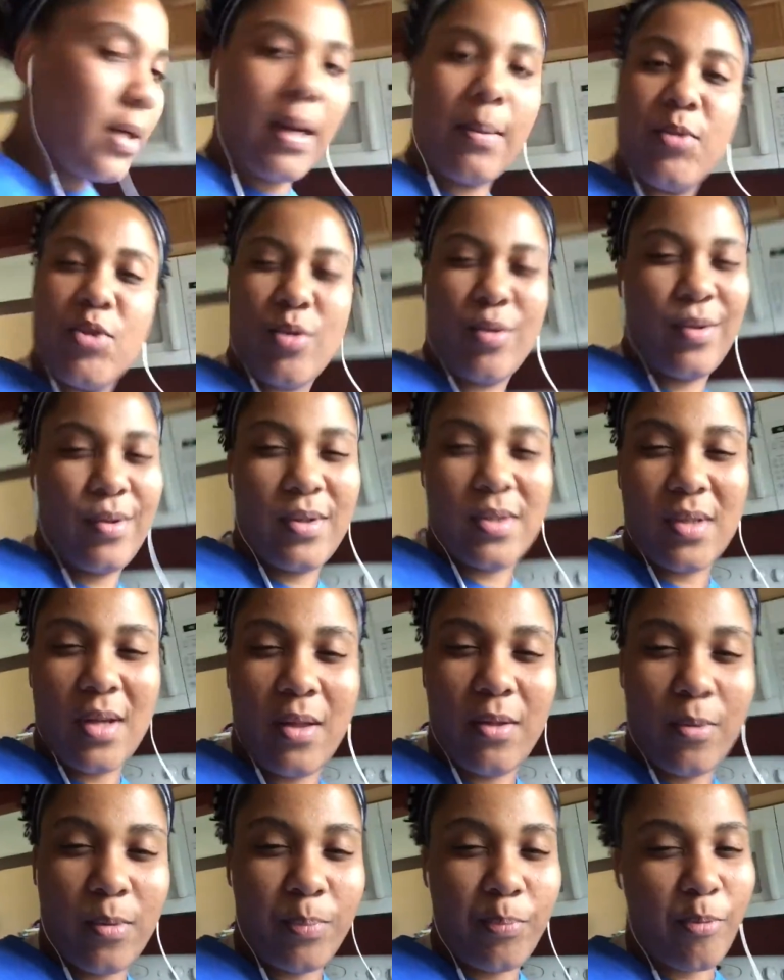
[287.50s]
I'm sure there's
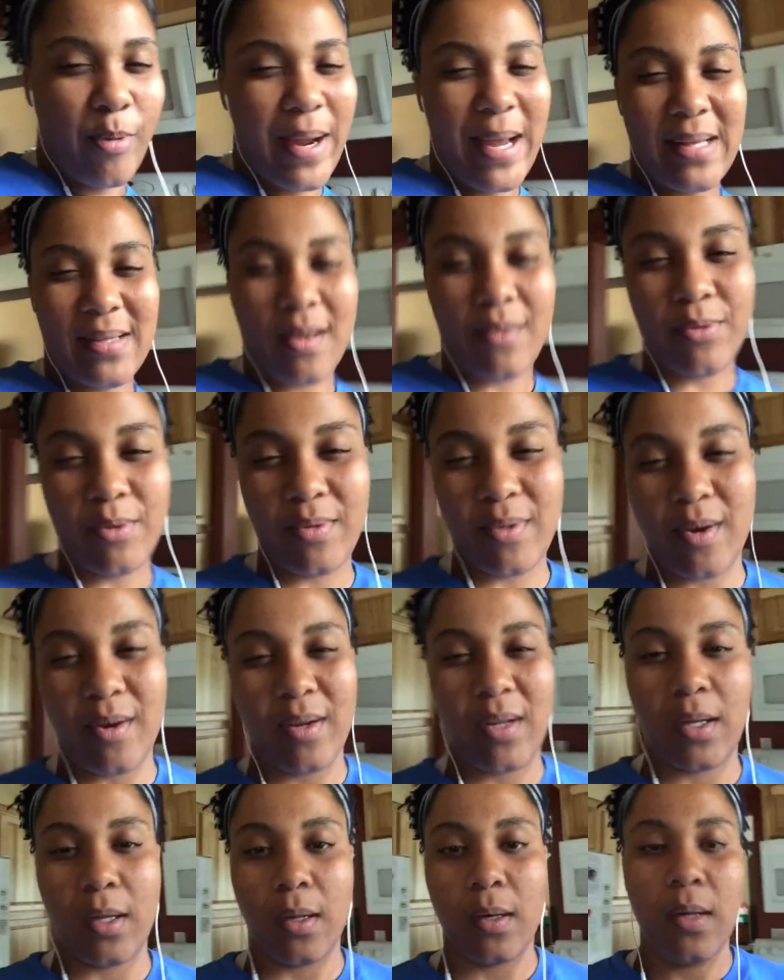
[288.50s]
other brands out there that
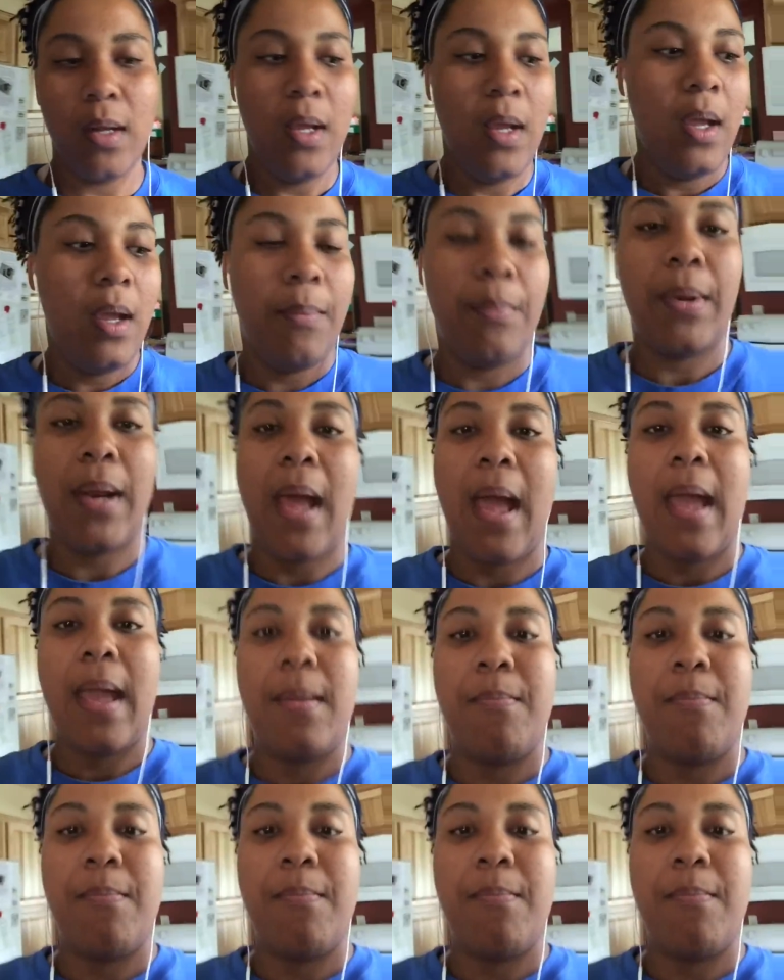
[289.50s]
are good, but I